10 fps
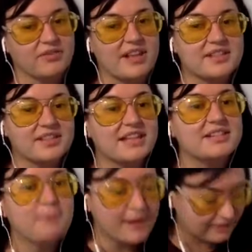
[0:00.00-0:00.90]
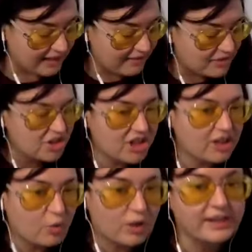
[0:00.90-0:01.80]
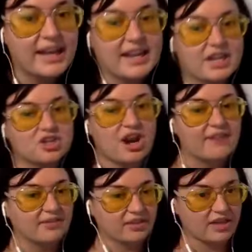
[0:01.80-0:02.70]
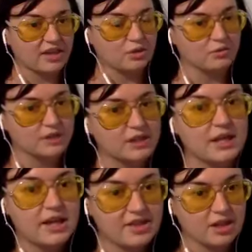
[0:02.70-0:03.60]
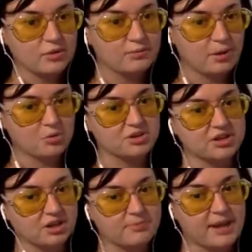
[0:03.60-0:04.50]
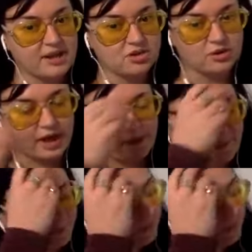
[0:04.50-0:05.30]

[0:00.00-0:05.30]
That's by leveraging organic traffic that you would post to your page, okay?